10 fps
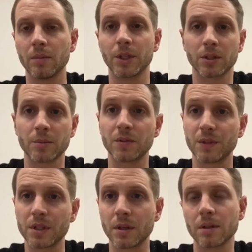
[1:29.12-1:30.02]
in terms of
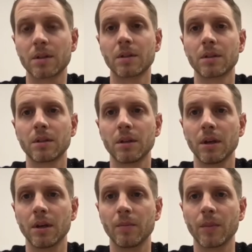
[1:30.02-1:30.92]
visas,
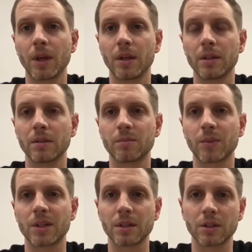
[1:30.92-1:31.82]
as
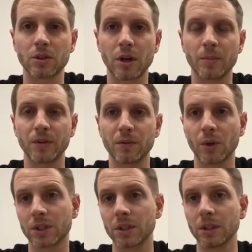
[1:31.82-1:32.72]
President Trump
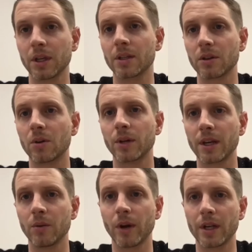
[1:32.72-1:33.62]
unfortunately has
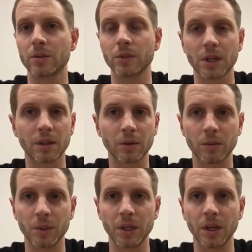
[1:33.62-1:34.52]
already raised, which I think
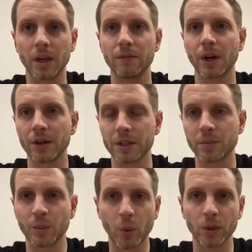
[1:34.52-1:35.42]
would be a very
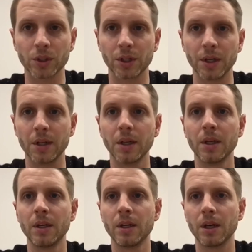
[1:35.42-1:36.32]
disproportionate
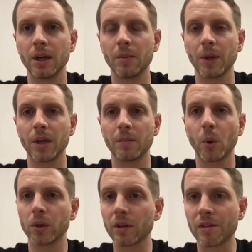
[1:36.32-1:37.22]
and
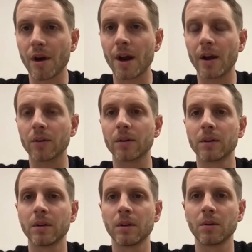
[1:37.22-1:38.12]
poorly thought out
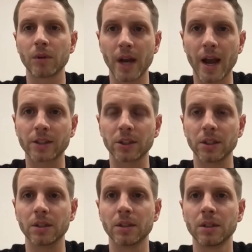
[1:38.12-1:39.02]

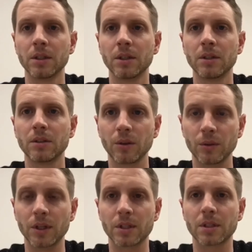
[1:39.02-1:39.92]
reaction to
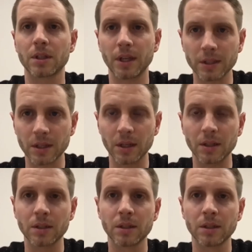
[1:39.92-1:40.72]
this incident.